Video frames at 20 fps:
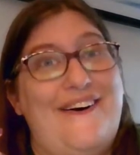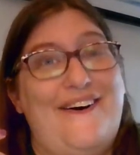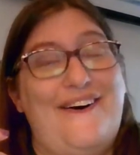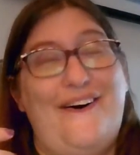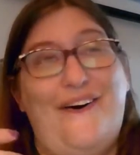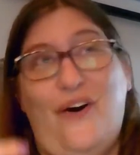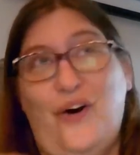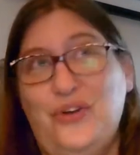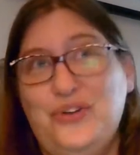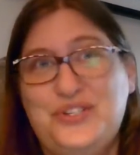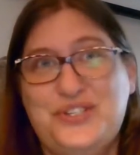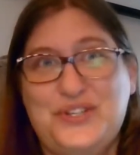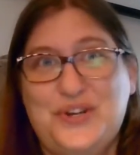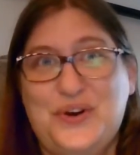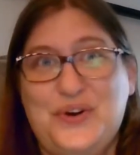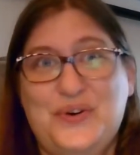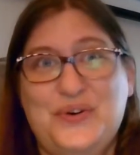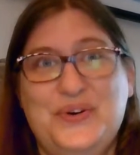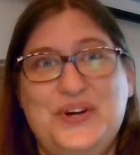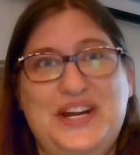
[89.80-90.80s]

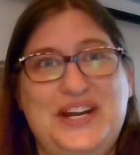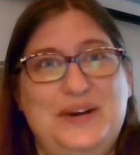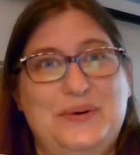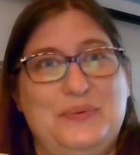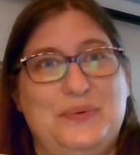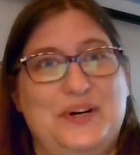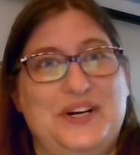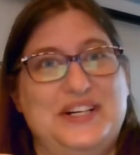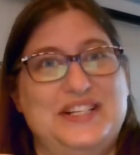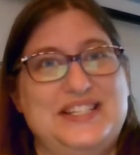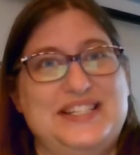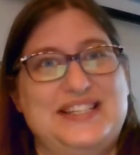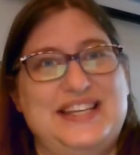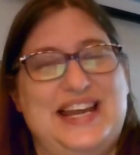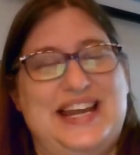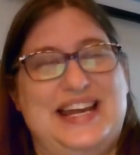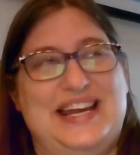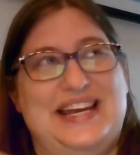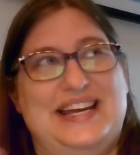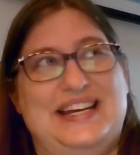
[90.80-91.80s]
also it works
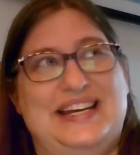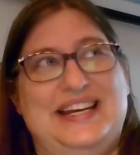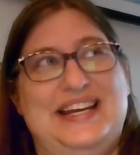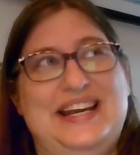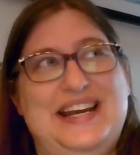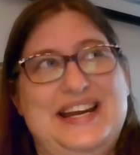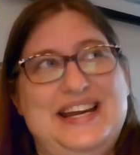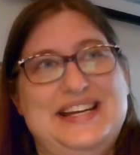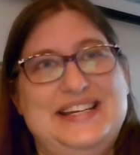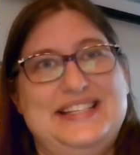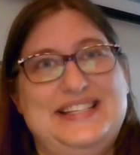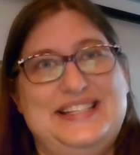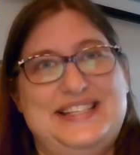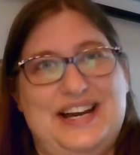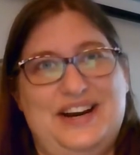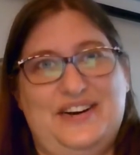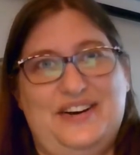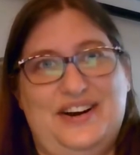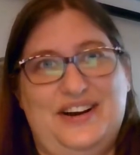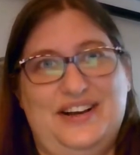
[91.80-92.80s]
in
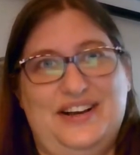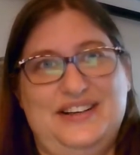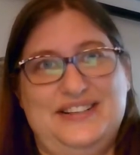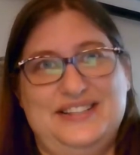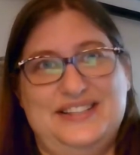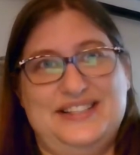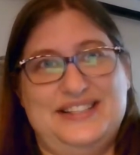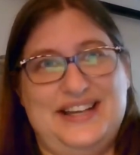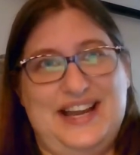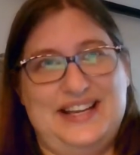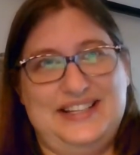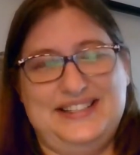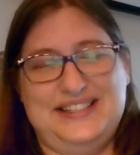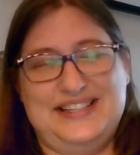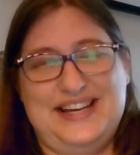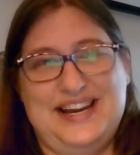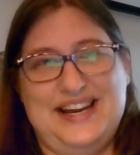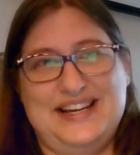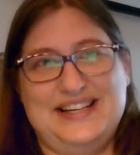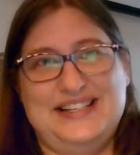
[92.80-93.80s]
Sarah's
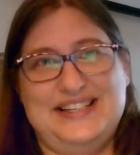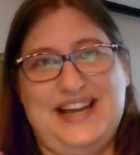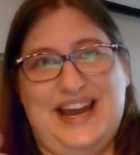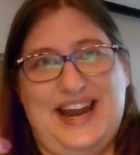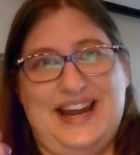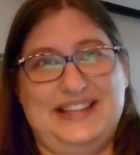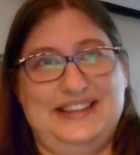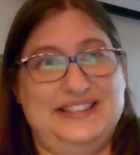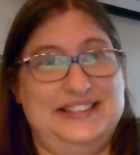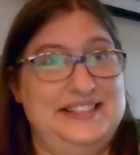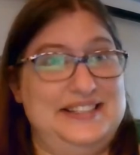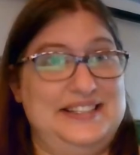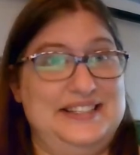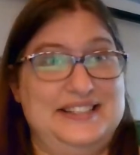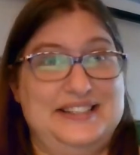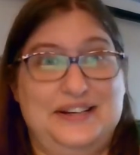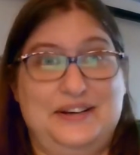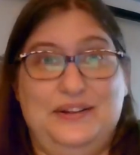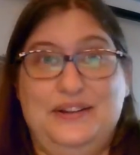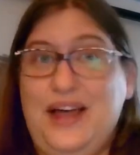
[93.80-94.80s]
nightstand and Lindsay's
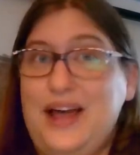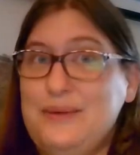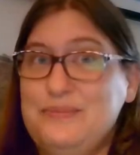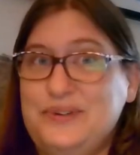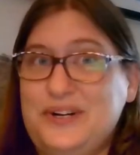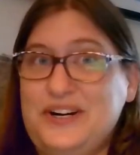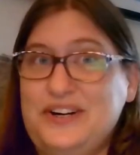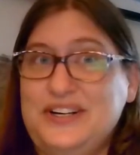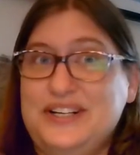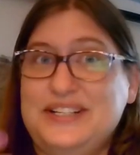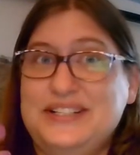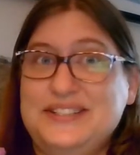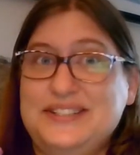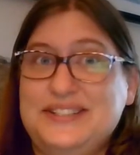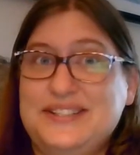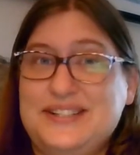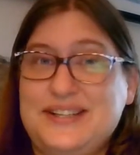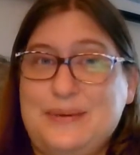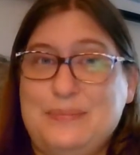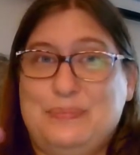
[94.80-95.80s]
Little
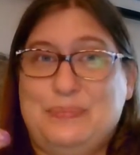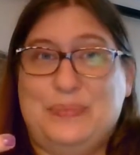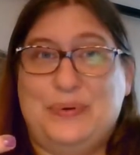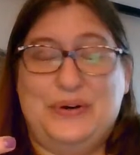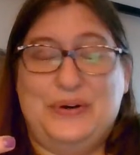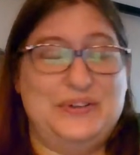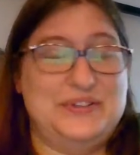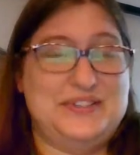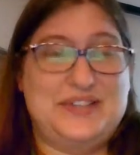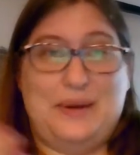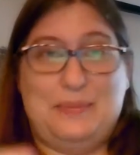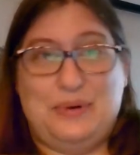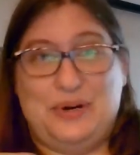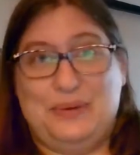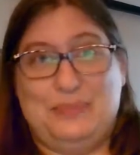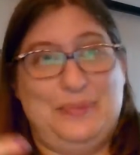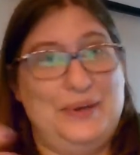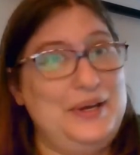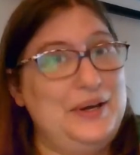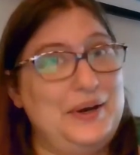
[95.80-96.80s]
Libraries summer
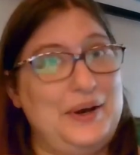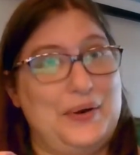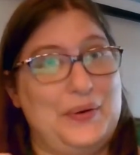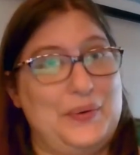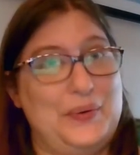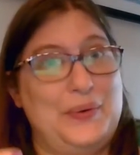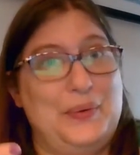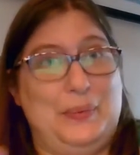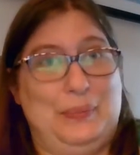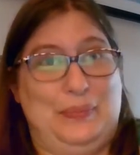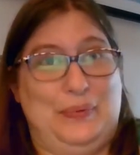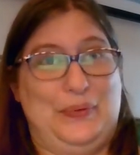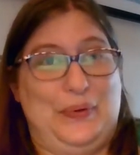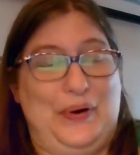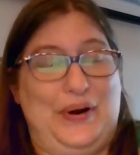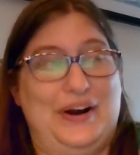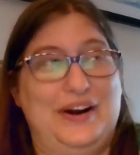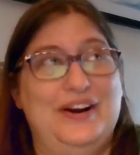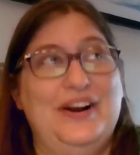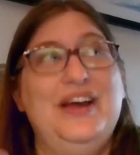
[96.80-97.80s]
bingo
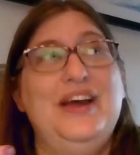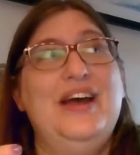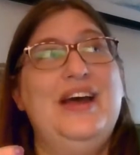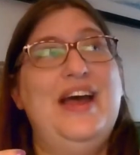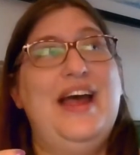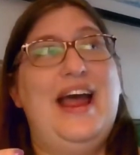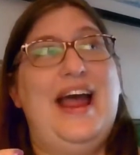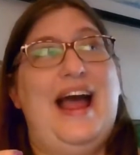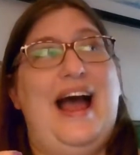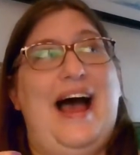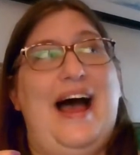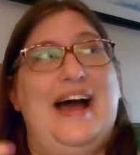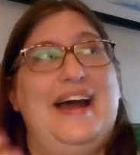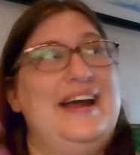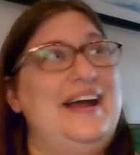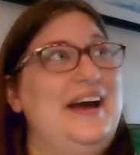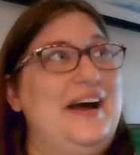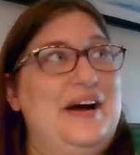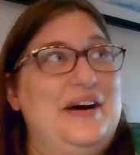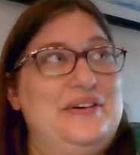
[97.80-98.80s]
board. I
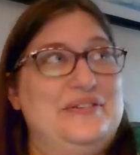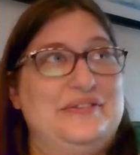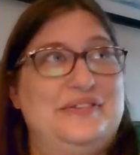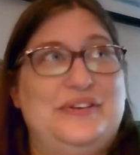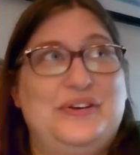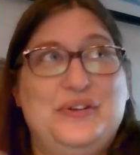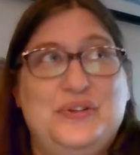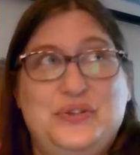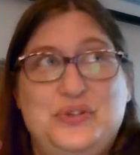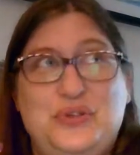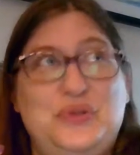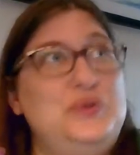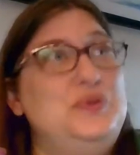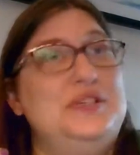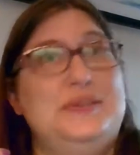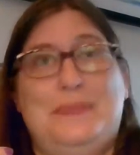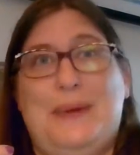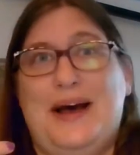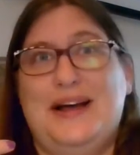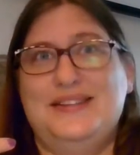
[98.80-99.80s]
have 2
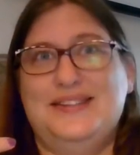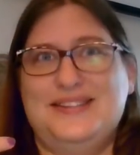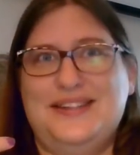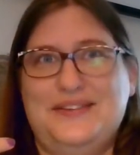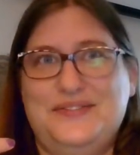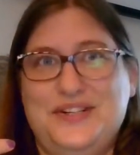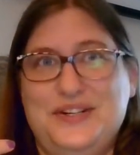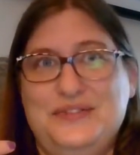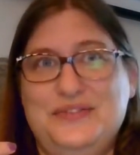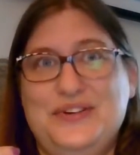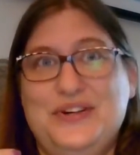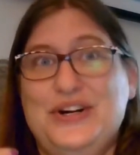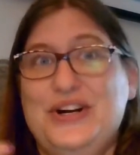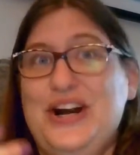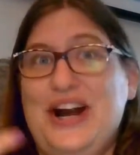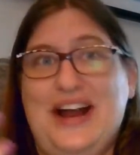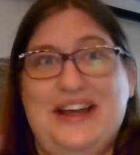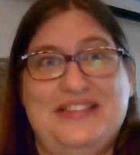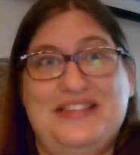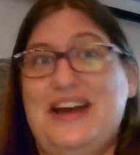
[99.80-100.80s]
spots left over,
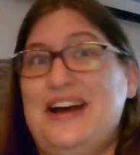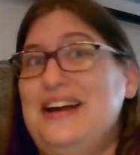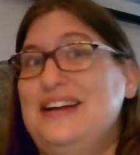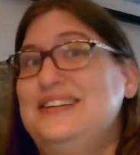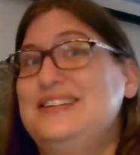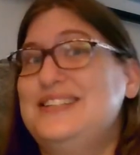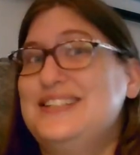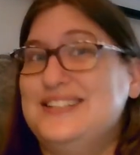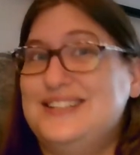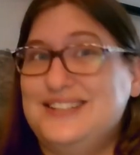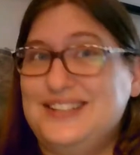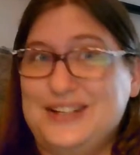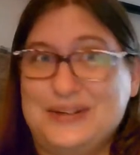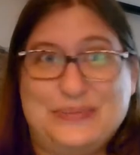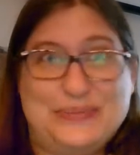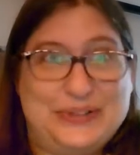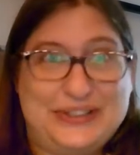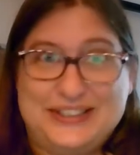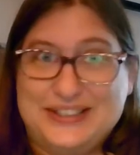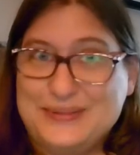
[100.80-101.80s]
and that
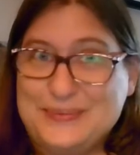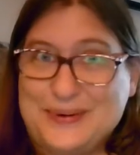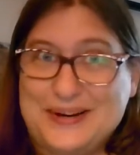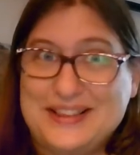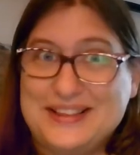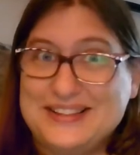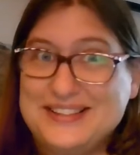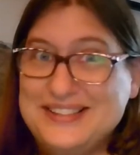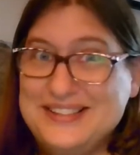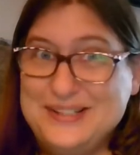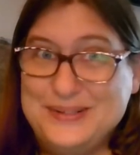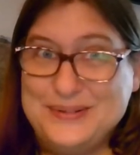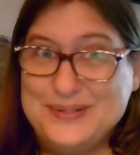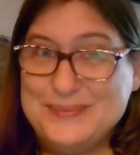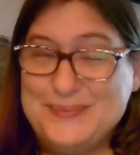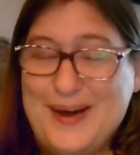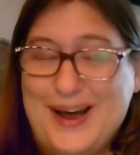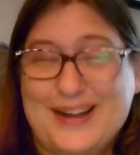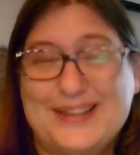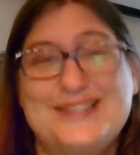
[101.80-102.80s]
completes one of the 2
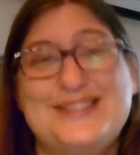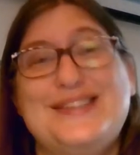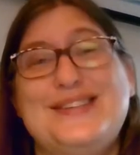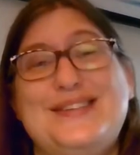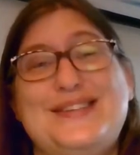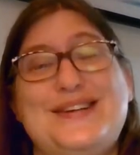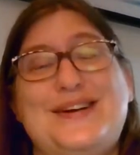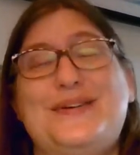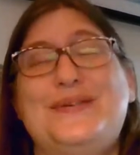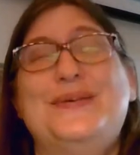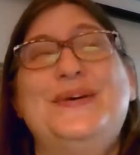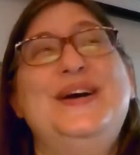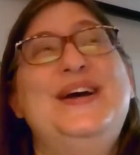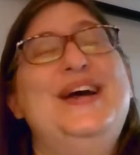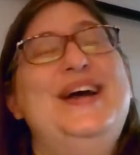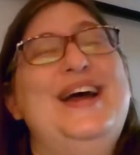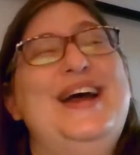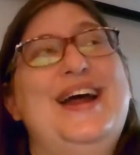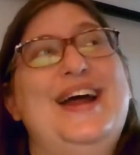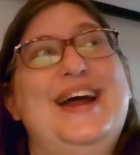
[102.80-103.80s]
spots. So
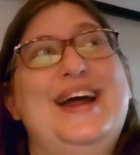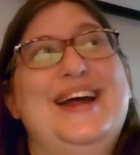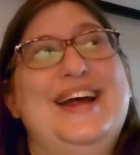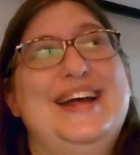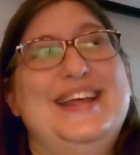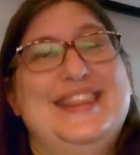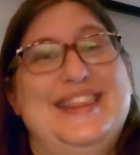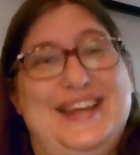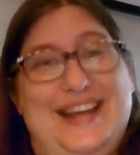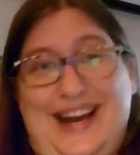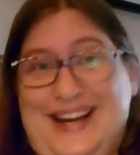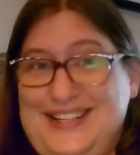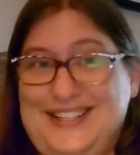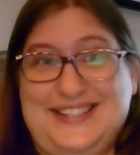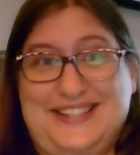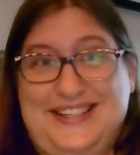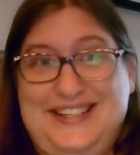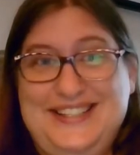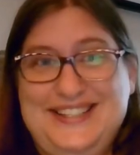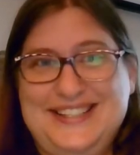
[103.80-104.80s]
The Guest
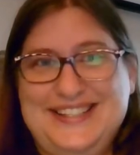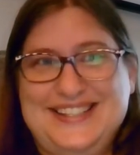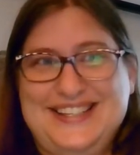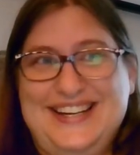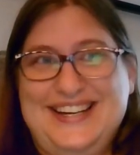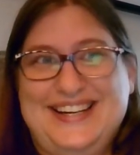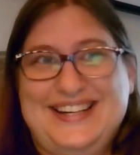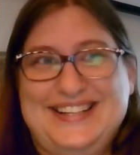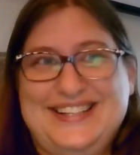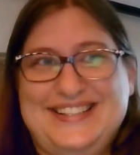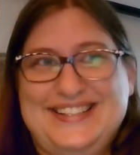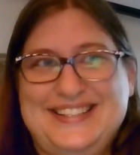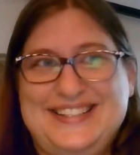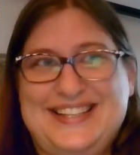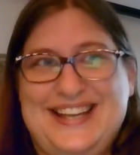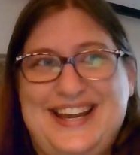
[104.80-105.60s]
List is